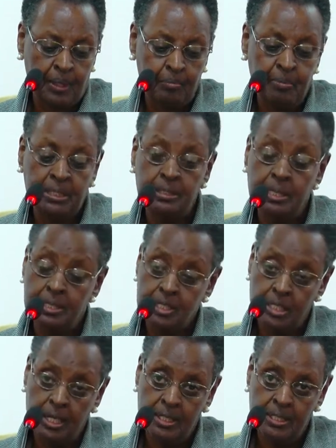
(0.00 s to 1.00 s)
But they
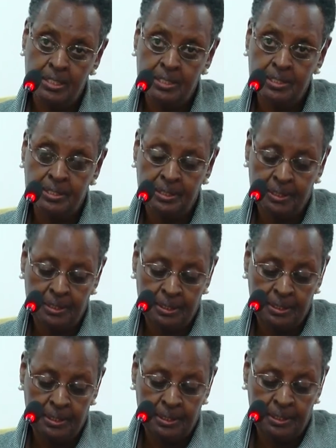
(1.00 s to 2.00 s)
charge,
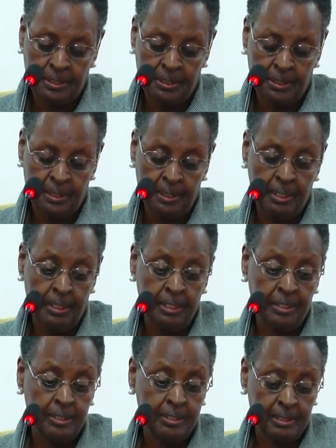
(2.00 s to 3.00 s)

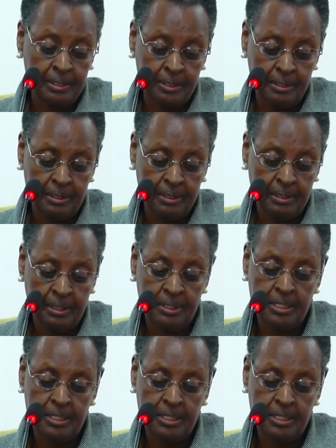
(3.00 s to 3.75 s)
and the